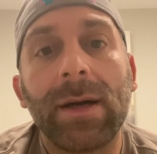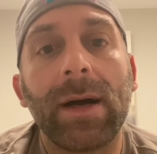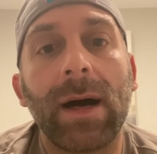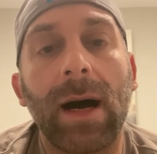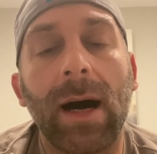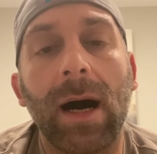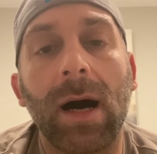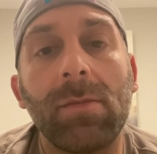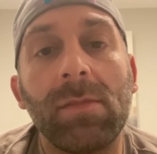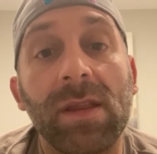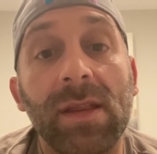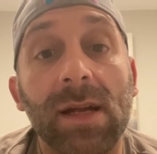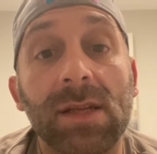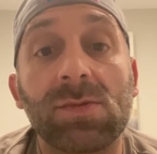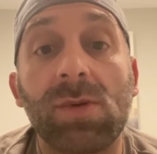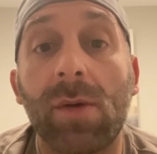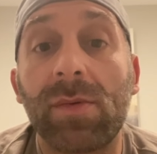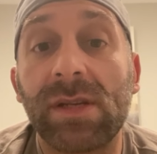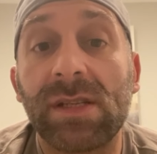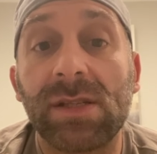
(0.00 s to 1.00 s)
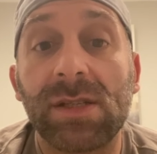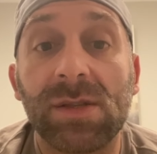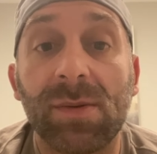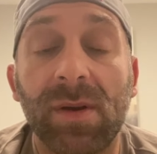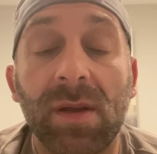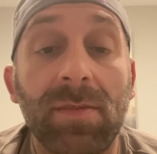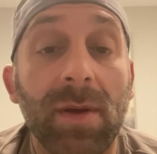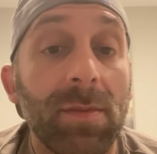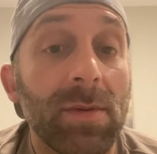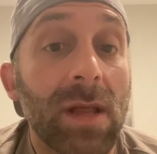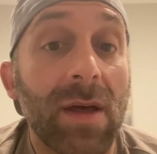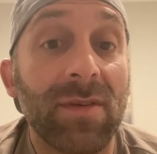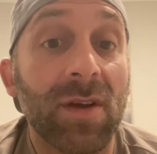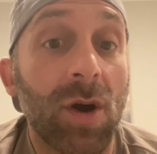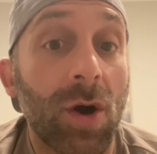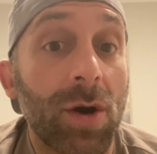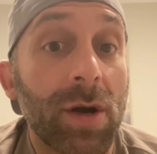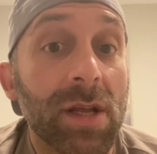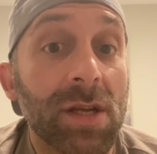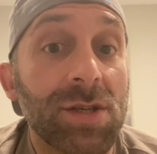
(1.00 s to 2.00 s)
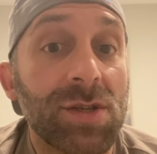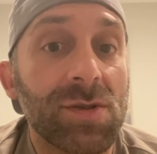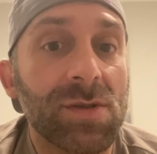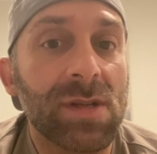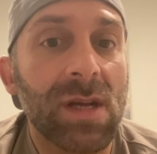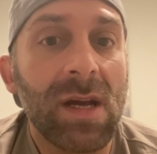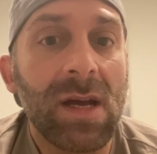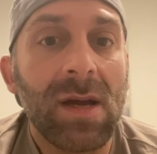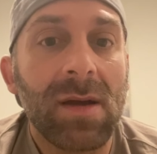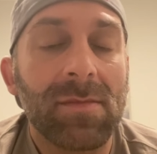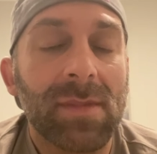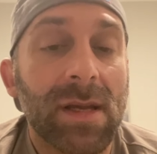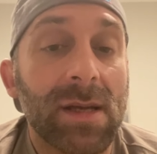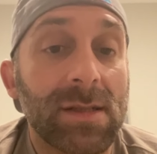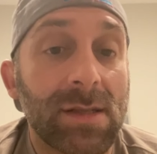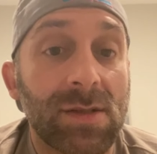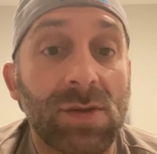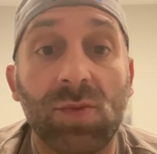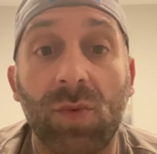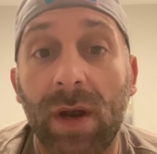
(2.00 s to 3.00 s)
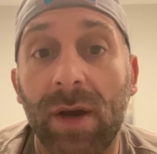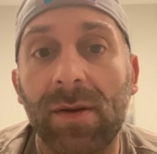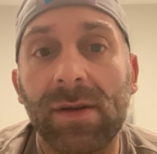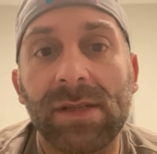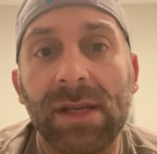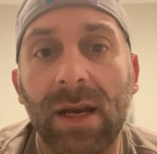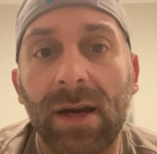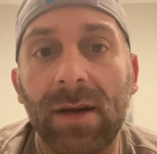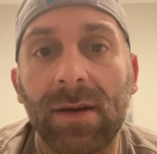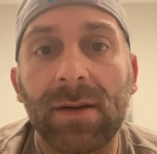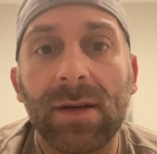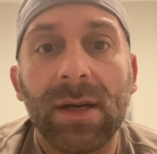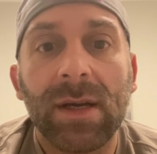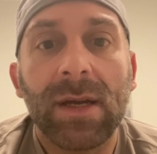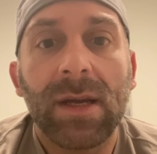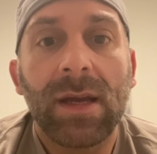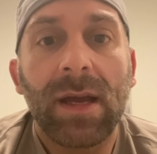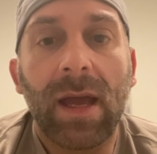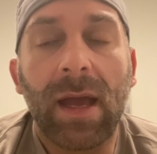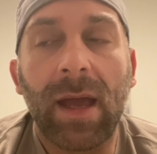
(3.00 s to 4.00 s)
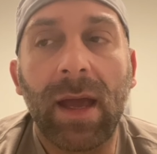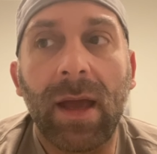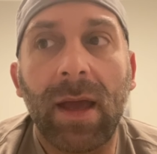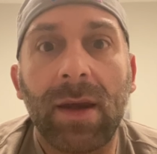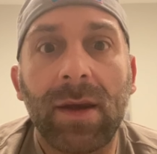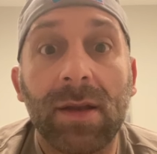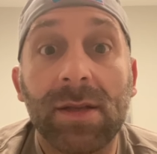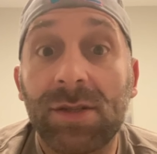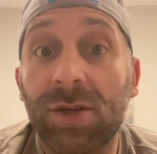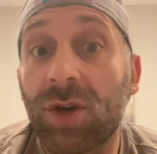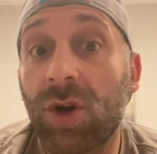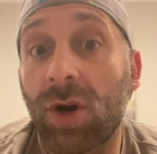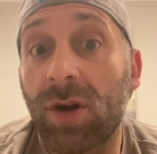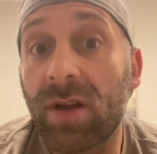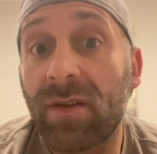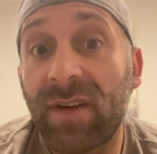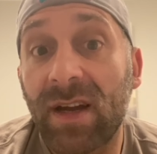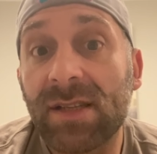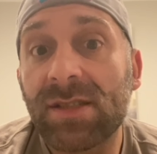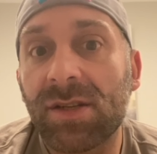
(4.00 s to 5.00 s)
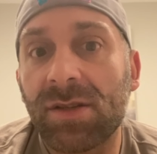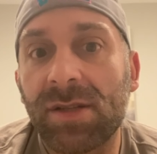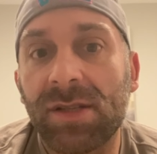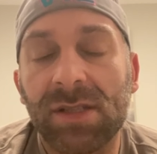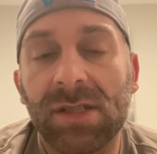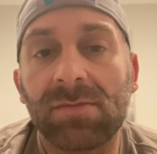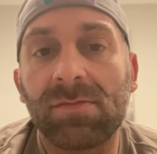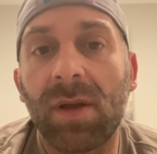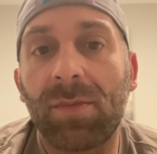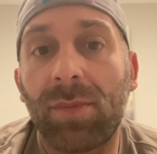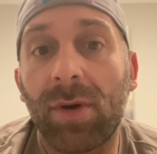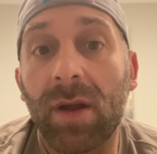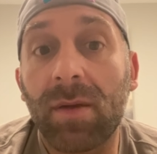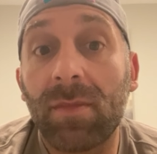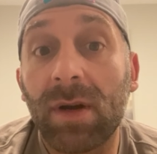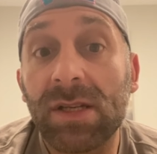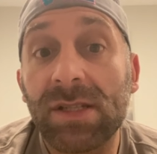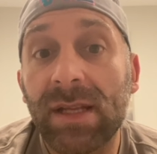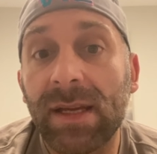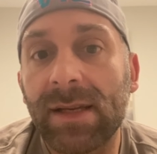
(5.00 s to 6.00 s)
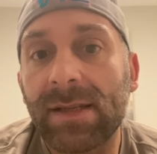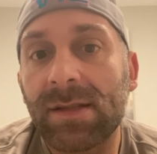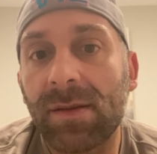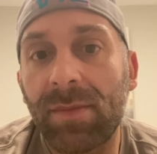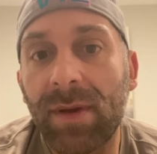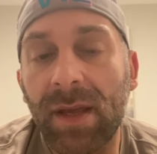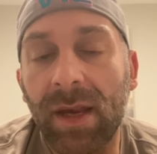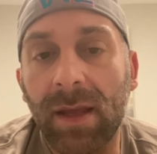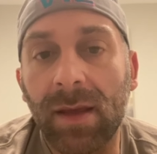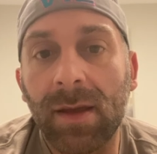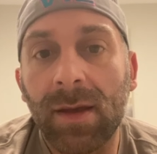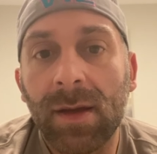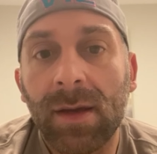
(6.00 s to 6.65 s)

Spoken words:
And that's why we see so many people having heart issues, because it's wear and tear and it's your cardiovascular system that pretty much takes the beating.